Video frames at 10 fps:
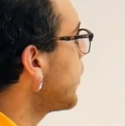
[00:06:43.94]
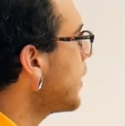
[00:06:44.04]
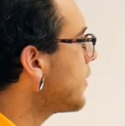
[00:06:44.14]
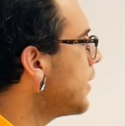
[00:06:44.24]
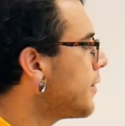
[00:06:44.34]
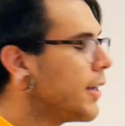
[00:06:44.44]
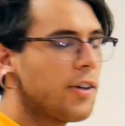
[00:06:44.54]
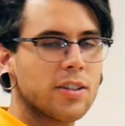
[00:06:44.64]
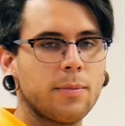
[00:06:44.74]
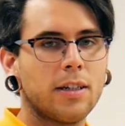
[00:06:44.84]
that's it. Thank you
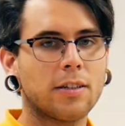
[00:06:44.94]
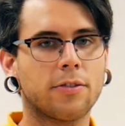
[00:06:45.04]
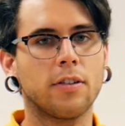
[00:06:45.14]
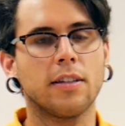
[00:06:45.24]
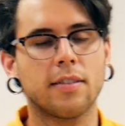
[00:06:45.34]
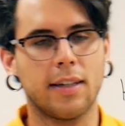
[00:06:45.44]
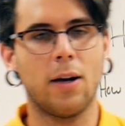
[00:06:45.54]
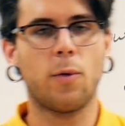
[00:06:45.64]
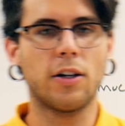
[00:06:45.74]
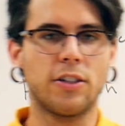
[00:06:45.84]
so much for listening
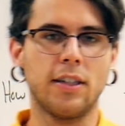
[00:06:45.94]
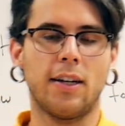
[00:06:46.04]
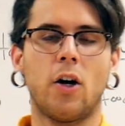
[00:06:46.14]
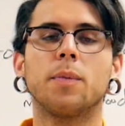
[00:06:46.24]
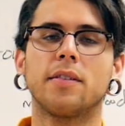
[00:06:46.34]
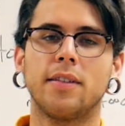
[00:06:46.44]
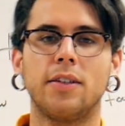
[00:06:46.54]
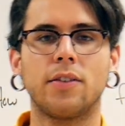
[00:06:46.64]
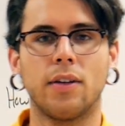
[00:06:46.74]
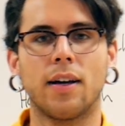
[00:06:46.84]
and watching, and I hope to see you
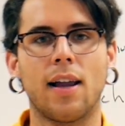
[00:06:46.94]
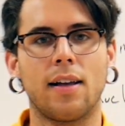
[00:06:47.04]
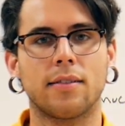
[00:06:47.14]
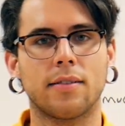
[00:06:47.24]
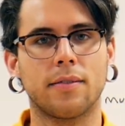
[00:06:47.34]
soon in class.